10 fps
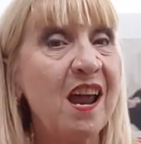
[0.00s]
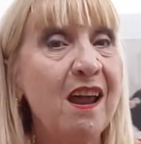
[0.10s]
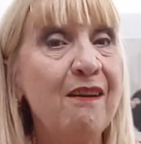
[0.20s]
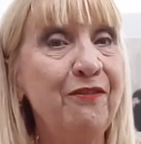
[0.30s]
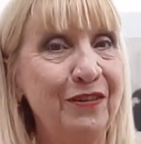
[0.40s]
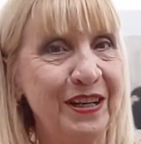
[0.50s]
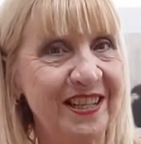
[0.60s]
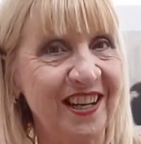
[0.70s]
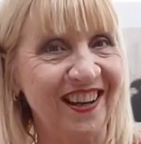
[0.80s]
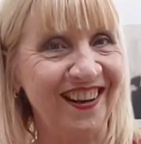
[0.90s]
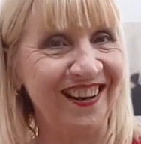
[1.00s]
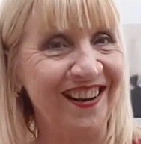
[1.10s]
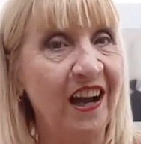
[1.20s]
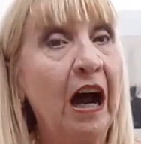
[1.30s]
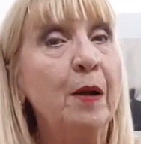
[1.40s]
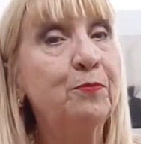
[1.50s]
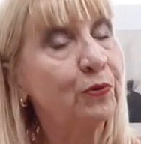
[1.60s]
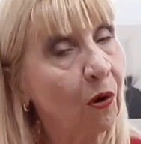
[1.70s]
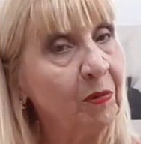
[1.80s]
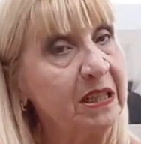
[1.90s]
every day, I
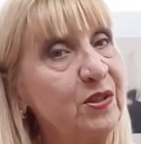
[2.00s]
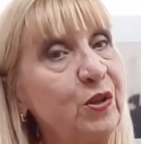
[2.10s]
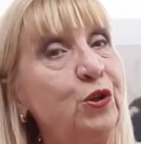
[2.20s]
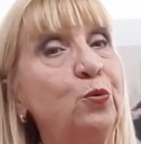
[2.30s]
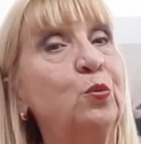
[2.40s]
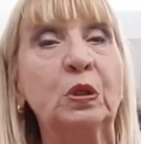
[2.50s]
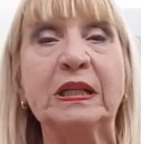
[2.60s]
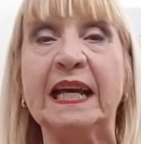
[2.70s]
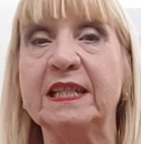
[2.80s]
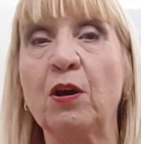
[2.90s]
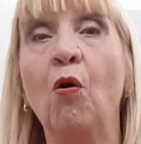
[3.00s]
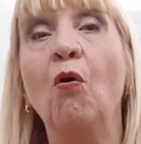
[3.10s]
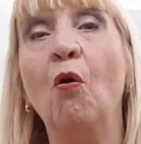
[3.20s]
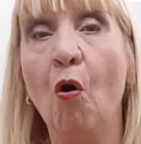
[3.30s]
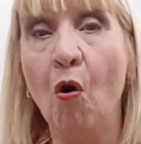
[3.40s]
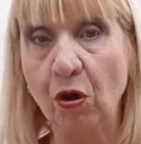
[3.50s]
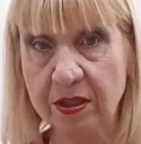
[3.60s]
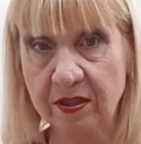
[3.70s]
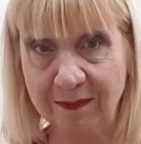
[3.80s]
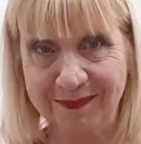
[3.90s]
promise you will get
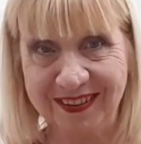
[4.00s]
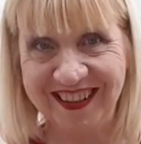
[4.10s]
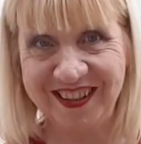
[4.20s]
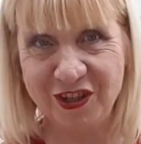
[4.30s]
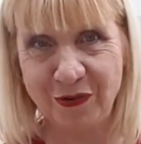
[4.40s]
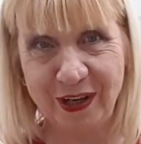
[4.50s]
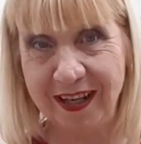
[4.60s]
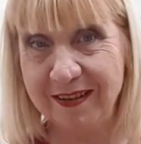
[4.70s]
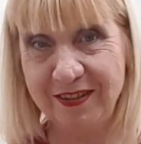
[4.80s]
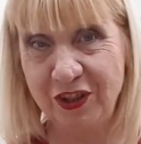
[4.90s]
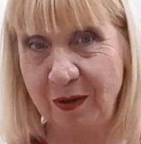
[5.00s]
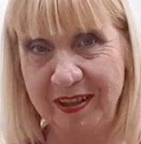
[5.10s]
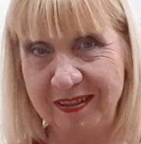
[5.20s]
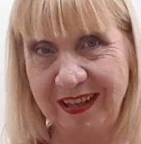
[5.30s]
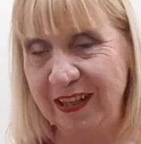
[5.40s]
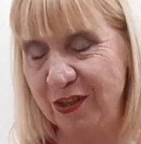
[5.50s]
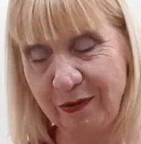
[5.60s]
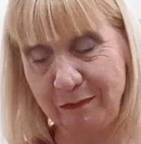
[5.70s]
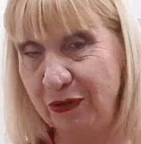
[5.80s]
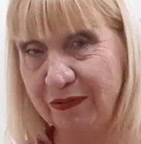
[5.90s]
awesome at doing shimmies and
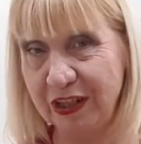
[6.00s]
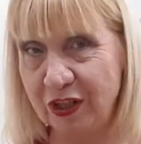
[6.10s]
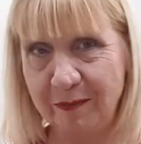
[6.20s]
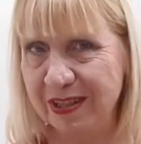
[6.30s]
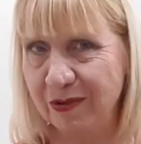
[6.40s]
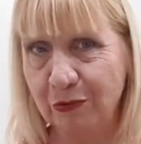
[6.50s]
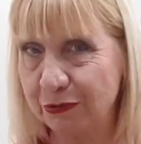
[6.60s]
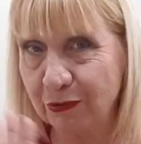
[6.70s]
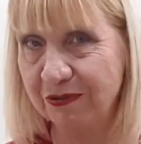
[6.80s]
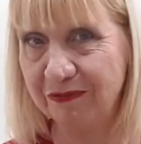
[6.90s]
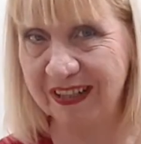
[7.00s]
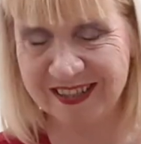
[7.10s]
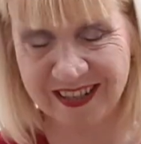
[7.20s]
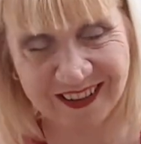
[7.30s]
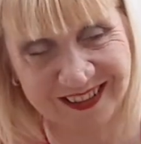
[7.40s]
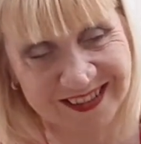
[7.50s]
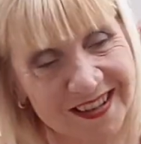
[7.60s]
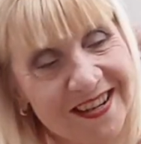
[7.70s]
doing moving shimmies and all sorts of fancy things.